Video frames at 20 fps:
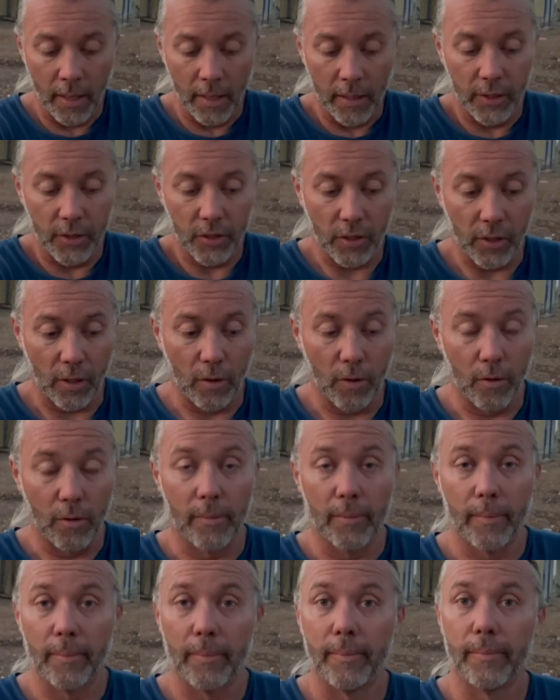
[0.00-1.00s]
So
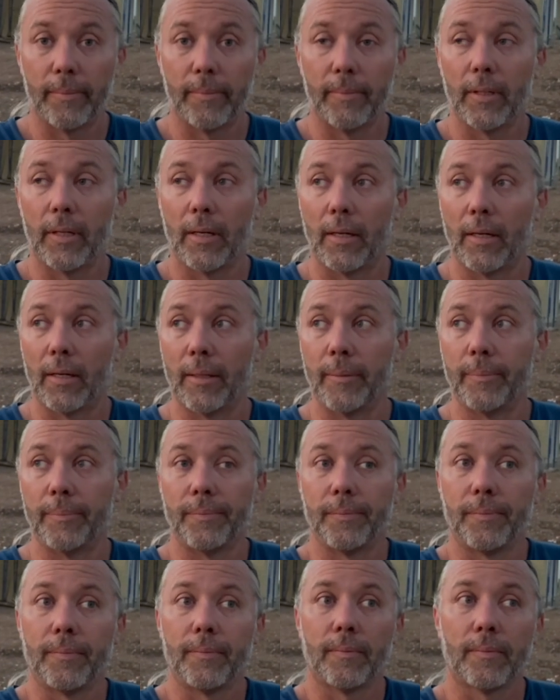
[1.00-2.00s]

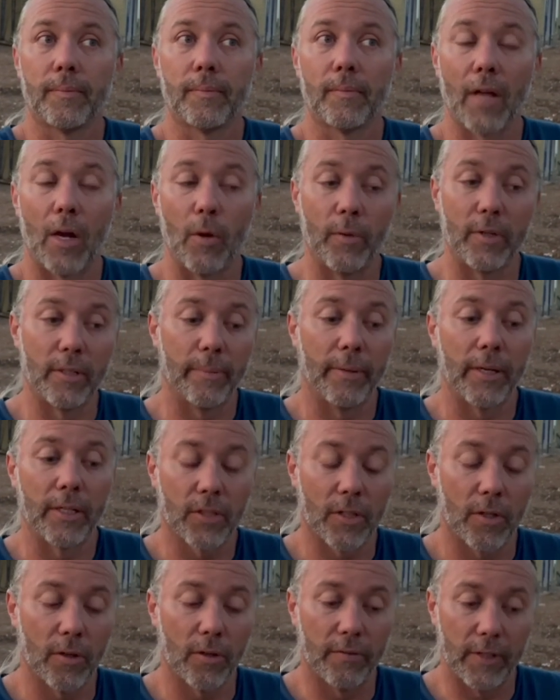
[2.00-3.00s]
um, I went to
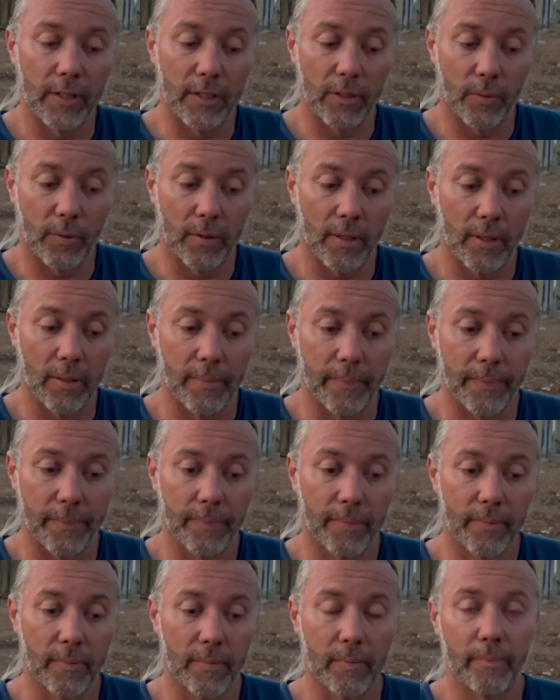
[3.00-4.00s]
Mexico to visit with him
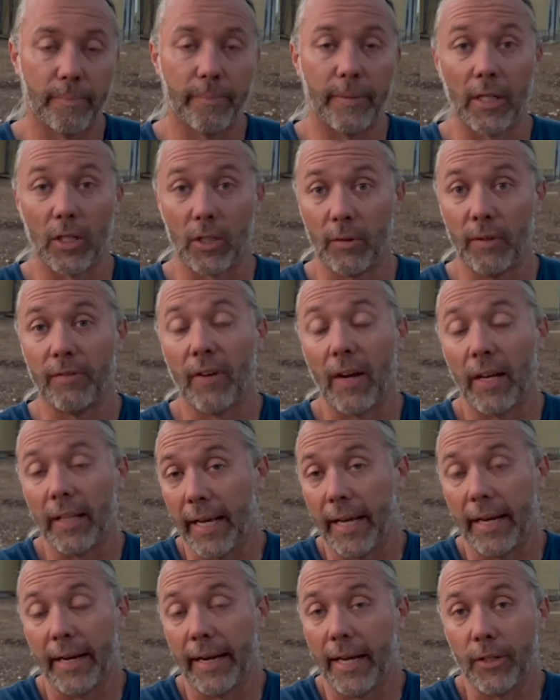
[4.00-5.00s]
because he finally
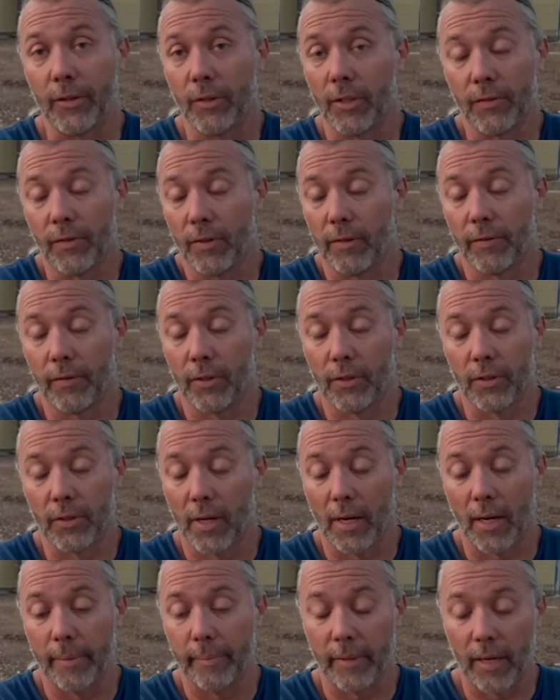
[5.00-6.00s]
had an address for the first
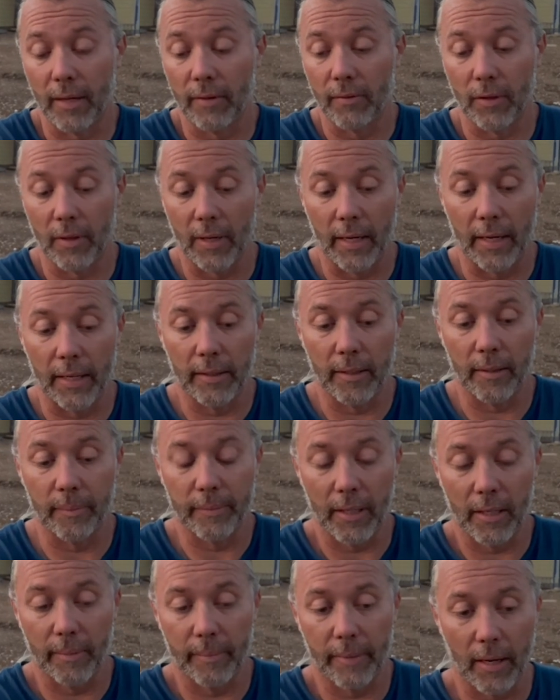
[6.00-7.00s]
time ever, and I helped
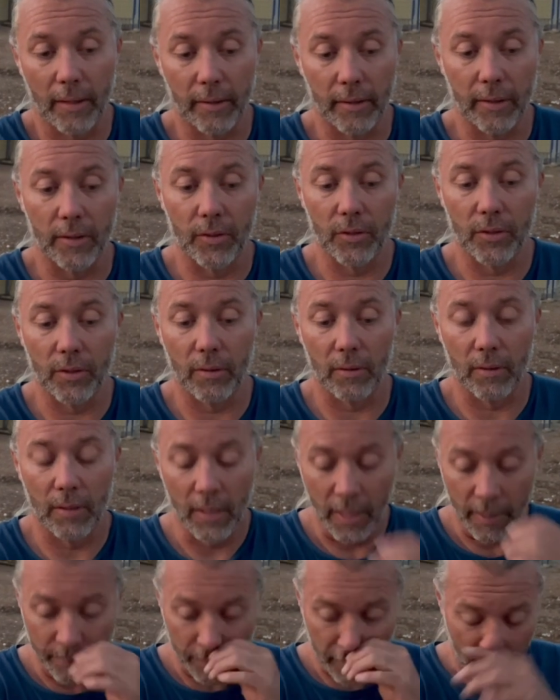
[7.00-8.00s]
get him down there. And so
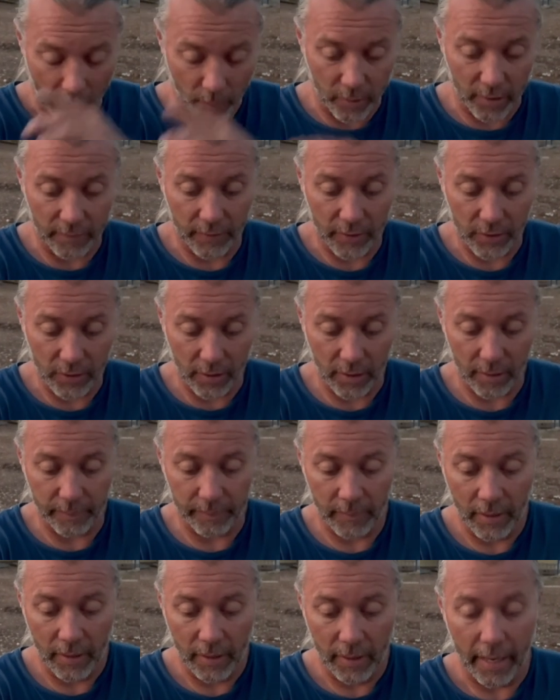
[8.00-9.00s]
I went to visit him,
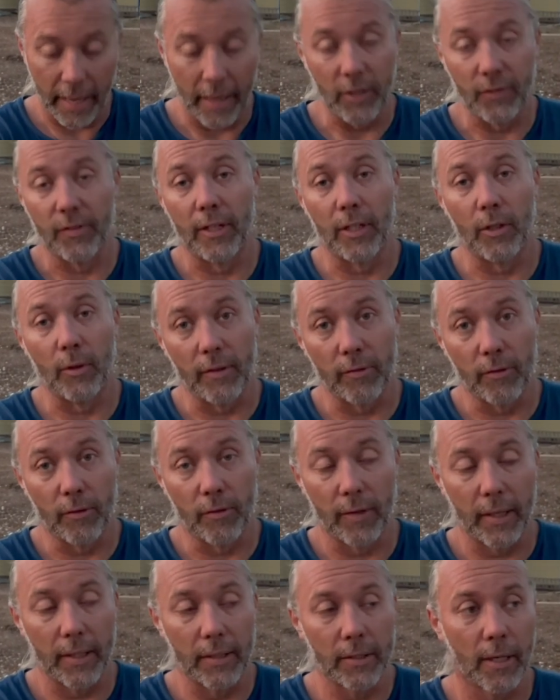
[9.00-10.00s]
and I was very grateful
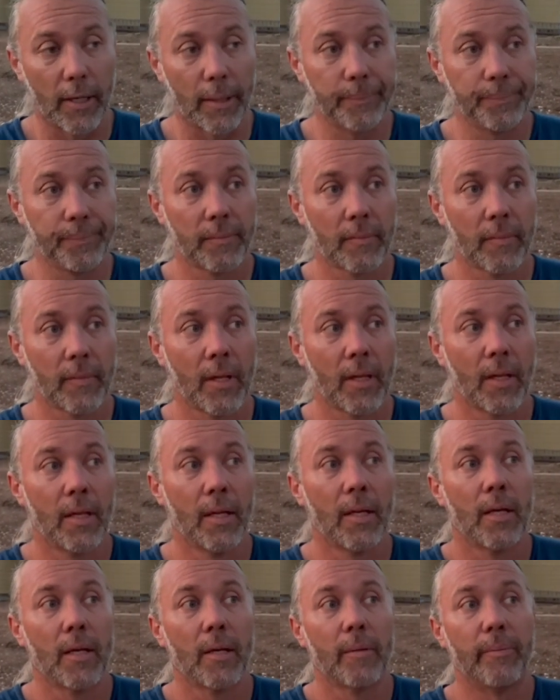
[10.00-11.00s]
for that time.
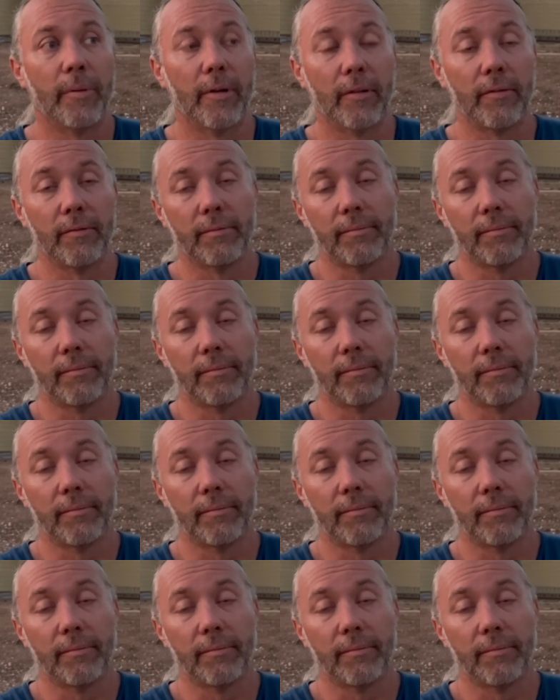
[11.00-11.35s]
But